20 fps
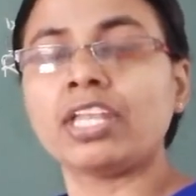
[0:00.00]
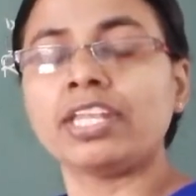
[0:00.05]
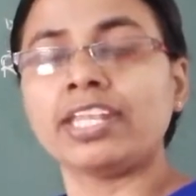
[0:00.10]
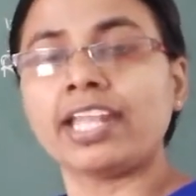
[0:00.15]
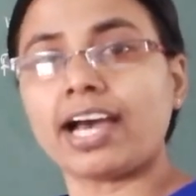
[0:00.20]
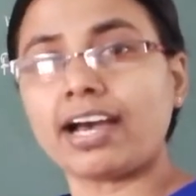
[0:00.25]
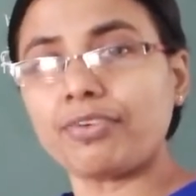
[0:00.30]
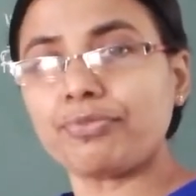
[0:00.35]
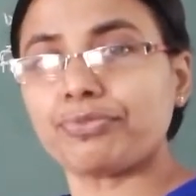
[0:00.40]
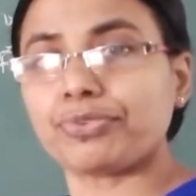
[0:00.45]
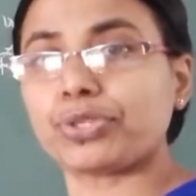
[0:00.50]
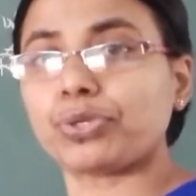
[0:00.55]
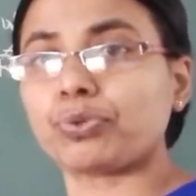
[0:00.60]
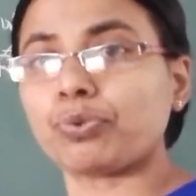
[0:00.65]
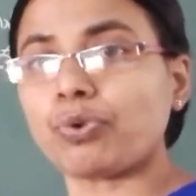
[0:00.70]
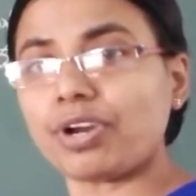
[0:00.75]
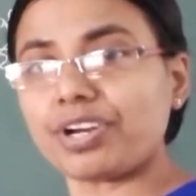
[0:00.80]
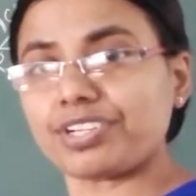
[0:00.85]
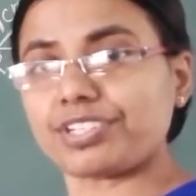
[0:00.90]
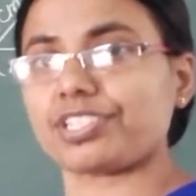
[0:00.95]
Now
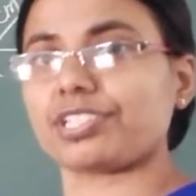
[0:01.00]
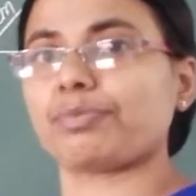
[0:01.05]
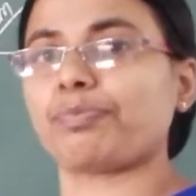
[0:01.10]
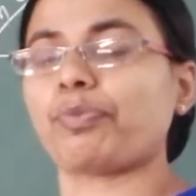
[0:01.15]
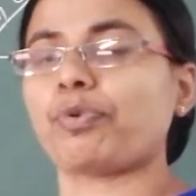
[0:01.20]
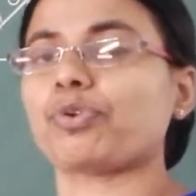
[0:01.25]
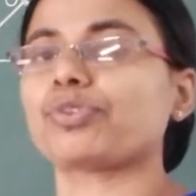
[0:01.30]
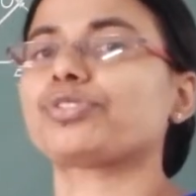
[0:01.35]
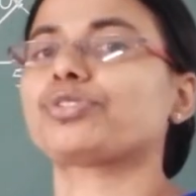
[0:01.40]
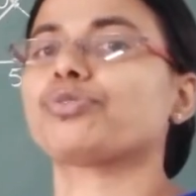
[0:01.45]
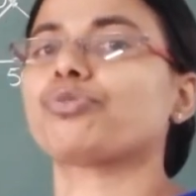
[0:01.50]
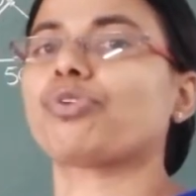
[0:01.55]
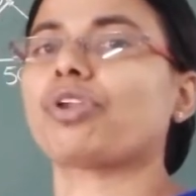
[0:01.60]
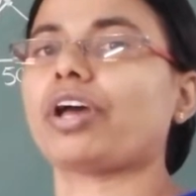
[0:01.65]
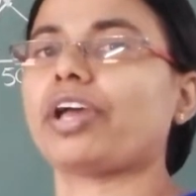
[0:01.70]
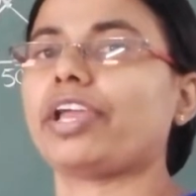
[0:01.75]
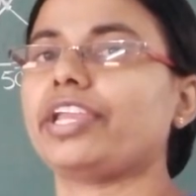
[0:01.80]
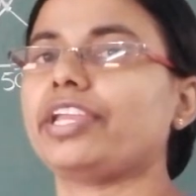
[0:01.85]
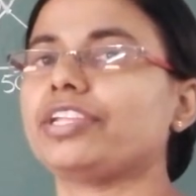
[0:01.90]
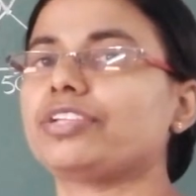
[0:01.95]
you are supposed to
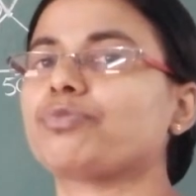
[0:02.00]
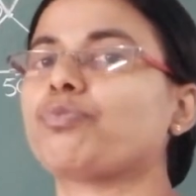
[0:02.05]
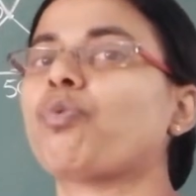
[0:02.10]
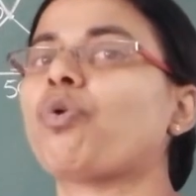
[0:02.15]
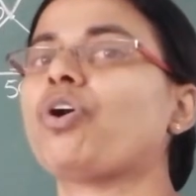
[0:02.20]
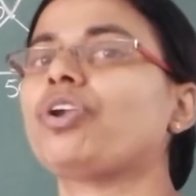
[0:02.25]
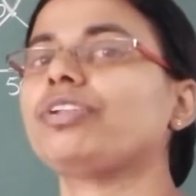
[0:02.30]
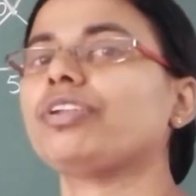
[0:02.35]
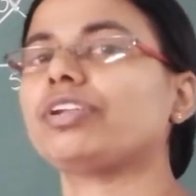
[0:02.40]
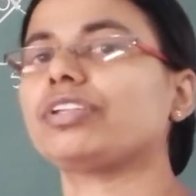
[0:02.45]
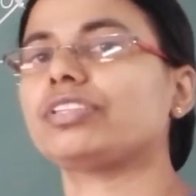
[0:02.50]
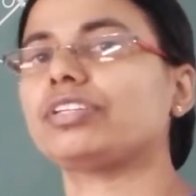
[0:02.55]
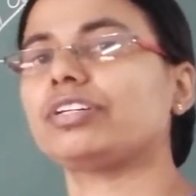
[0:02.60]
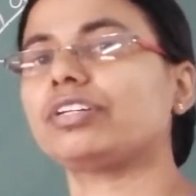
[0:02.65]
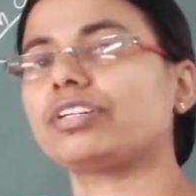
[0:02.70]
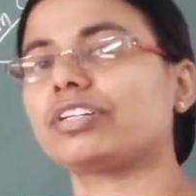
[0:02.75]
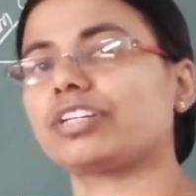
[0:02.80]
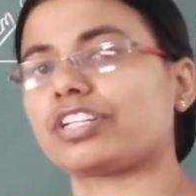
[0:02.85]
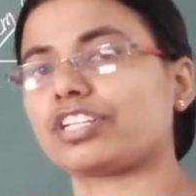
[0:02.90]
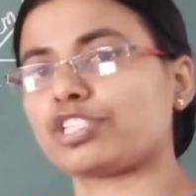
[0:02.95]
write what are
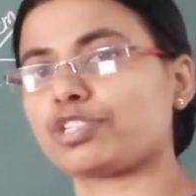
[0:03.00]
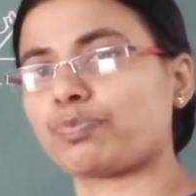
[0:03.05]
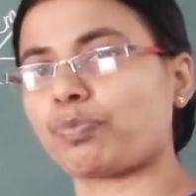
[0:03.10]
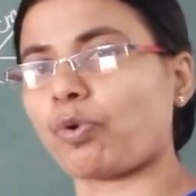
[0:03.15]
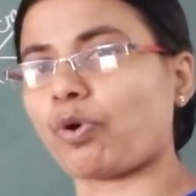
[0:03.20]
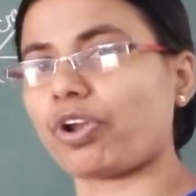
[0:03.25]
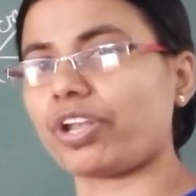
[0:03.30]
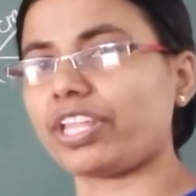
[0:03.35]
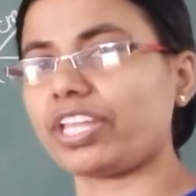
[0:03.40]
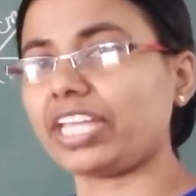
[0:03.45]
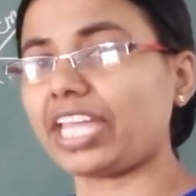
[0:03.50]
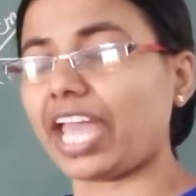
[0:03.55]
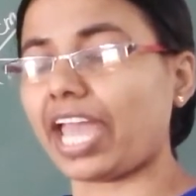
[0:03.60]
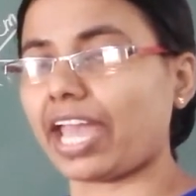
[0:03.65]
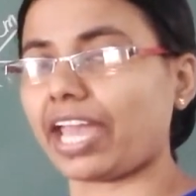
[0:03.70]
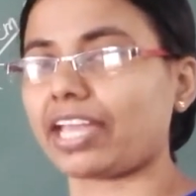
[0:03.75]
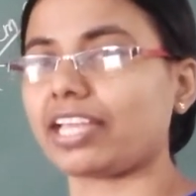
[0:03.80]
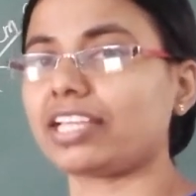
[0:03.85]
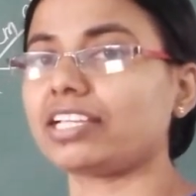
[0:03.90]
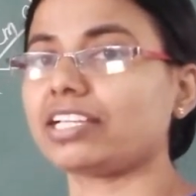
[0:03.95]
the corresponding
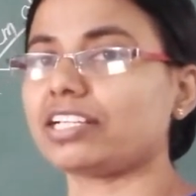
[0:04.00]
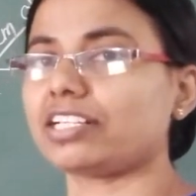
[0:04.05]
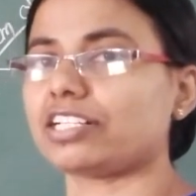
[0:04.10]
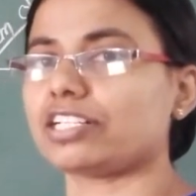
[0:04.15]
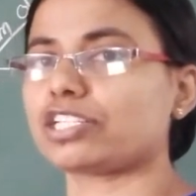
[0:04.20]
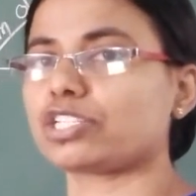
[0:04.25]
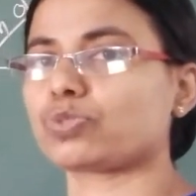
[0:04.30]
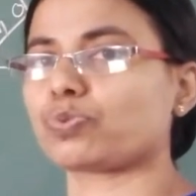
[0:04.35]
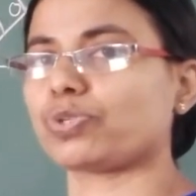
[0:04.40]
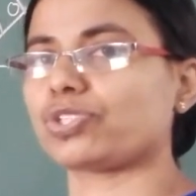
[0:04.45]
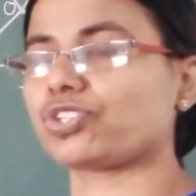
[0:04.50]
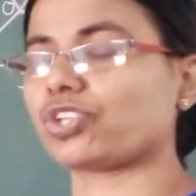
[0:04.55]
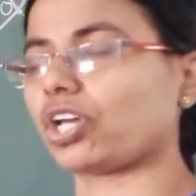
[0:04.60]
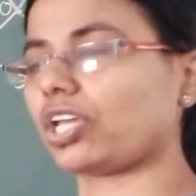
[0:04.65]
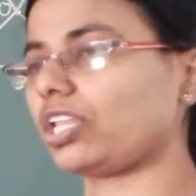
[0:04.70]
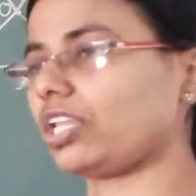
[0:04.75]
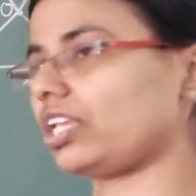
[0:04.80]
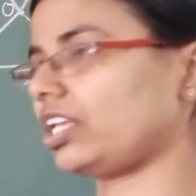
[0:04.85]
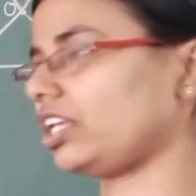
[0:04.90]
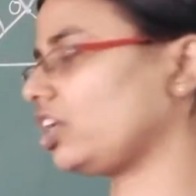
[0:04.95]
angles which
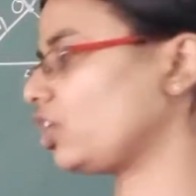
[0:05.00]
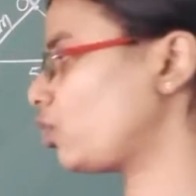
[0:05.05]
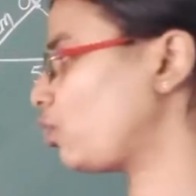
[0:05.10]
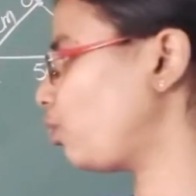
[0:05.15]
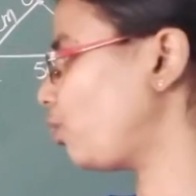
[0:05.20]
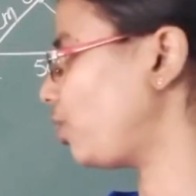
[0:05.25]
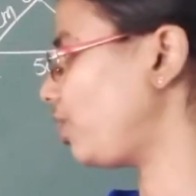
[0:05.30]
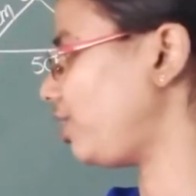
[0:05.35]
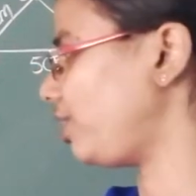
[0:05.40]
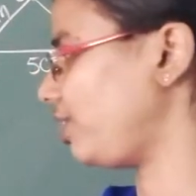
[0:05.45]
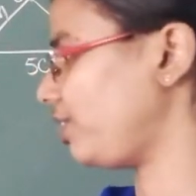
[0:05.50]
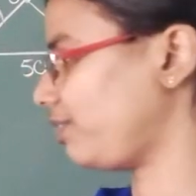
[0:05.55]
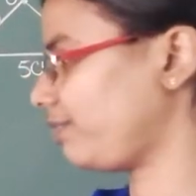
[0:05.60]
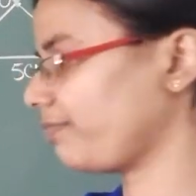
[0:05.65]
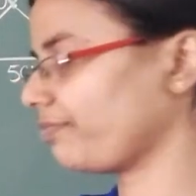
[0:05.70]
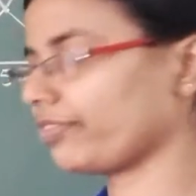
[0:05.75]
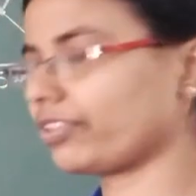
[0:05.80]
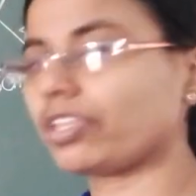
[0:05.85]
are equal.